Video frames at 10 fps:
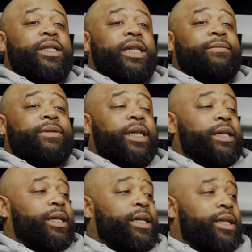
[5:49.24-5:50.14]

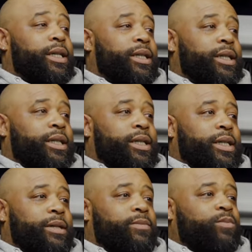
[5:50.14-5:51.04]
GMC
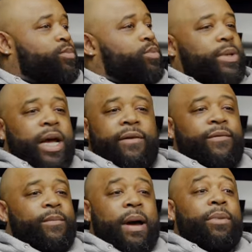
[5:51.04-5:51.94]
came
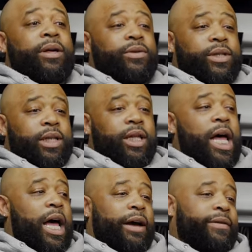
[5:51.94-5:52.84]
from, my brother was still
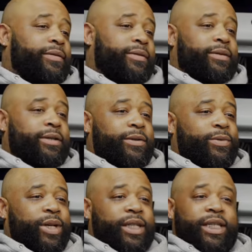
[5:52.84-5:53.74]
alive
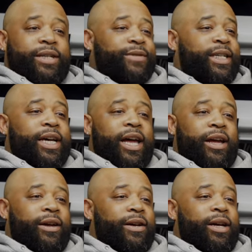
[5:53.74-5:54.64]
when GMC
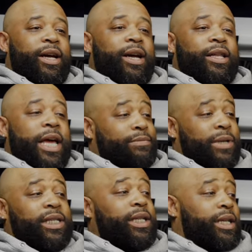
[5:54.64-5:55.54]
came. That's
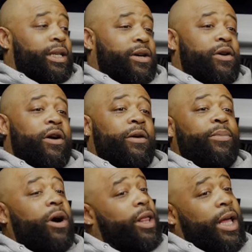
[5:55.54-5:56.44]
me sitting in the car in the
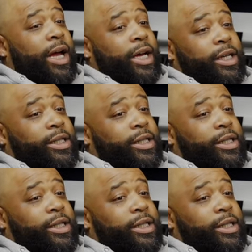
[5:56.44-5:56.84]
parking lot.